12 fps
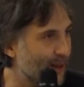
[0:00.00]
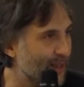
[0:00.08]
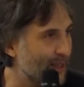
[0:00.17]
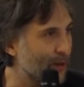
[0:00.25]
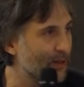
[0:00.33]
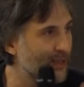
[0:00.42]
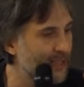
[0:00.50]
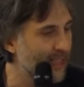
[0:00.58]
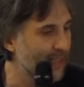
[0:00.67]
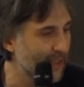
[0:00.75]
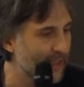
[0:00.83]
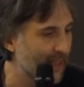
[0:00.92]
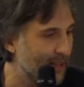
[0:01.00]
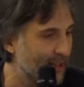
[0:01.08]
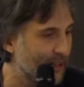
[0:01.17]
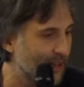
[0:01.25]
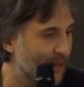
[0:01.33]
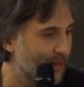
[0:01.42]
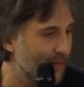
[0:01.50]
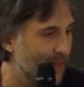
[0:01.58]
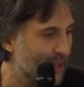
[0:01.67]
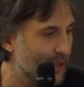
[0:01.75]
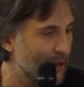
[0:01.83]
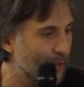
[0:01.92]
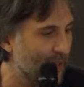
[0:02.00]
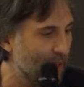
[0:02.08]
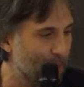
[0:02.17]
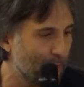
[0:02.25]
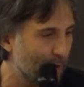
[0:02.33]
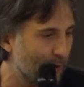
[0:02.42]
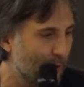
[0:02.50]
They don't see it as some type